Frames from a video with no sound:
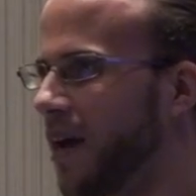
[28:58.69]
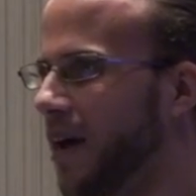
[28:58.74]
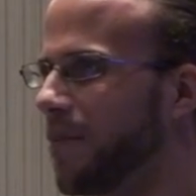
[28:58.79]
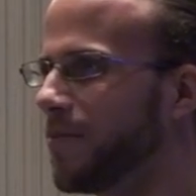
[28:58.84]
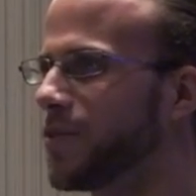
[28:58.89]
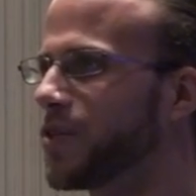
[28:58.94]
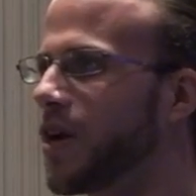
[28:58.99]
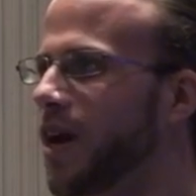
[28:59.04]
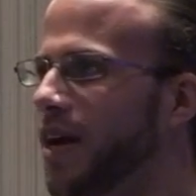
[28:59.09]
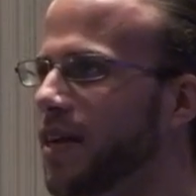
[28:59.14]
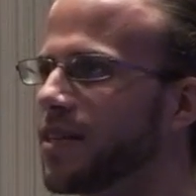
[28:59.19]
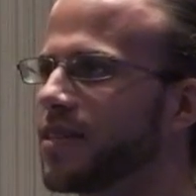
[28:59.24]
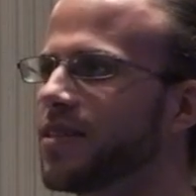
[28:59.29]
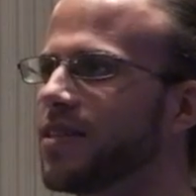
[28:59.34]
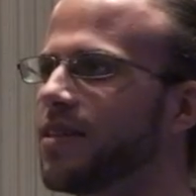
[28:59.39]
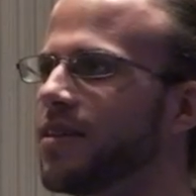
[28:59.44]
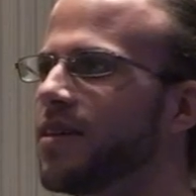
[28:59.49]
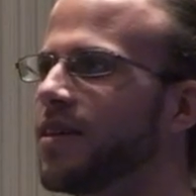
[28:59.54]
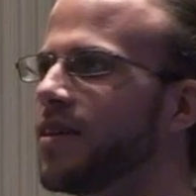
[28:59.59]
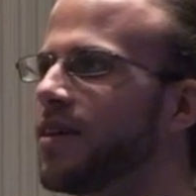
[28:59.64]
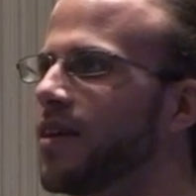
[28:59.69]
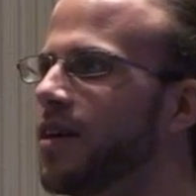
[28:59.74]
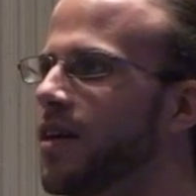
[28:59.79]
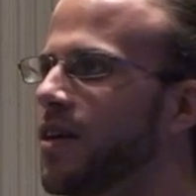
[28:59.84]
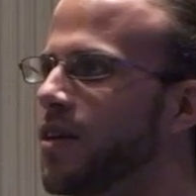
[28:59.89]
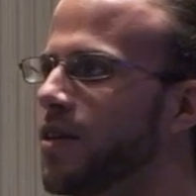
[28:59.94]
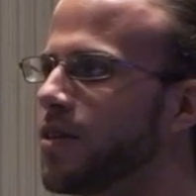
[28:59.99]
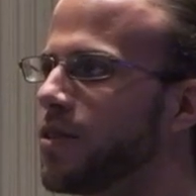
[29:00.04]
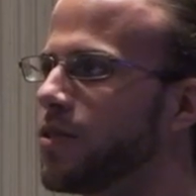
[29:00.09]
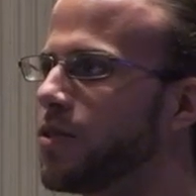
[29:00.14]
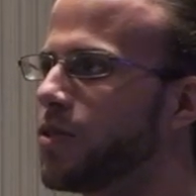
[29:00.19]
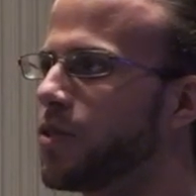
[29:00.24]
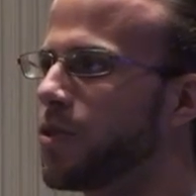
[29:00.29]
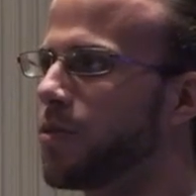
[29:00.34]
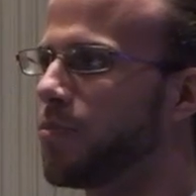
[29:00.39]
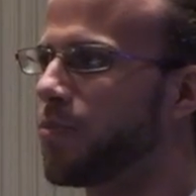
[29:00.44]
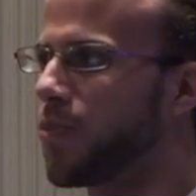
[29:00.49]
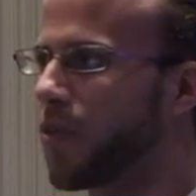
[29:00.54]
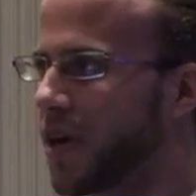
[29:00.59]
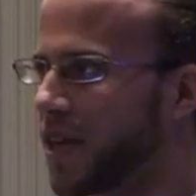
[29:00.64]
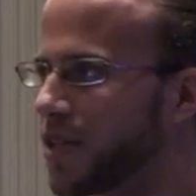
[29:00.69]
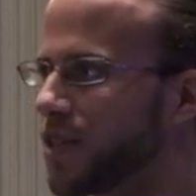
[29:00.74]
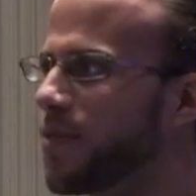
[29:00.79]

I'm trying to, to bring